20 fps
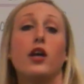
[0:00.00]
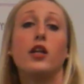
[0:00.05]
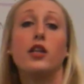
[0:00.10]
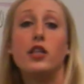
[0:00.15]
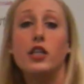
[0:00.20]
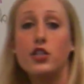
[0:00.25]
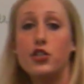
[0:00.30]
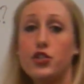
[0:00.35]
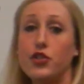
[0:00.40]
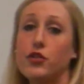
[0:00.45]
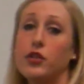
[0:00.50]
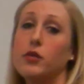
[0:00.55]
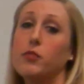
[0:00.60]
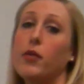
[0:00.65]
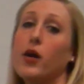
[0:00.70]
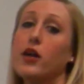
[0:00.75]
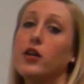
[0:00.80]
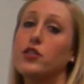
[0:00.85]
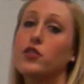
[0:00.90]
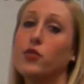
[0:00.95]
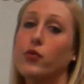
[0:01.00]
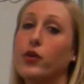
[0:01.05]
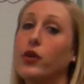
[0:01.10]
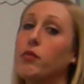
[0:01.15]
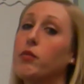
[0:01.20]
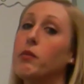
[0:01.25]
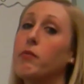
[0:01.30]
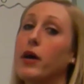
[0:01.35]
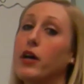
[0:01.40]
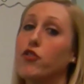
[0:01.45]
This unit bar is going to
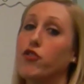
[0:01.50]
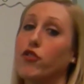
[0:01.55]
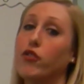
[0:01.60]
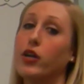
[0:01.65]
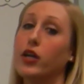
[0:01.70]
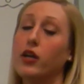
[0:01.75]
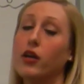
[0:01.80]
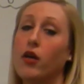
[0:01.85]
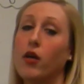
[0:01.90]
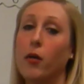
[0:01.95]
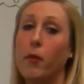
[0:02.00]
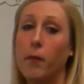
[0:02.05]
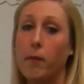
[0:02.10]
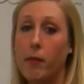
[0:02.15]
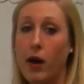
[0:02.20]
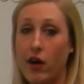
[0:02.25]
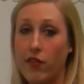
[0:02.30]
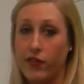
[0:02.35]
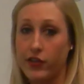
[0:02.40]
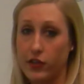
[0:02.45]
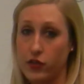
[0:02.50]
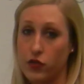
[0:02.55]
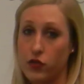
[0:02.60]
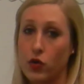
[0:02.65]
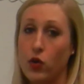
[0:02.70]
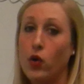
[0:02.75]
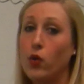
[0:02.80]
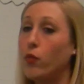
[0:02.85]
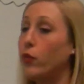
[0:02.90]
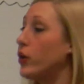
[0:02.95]
be measuring muffins.
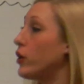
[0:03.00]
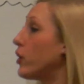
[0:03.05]
We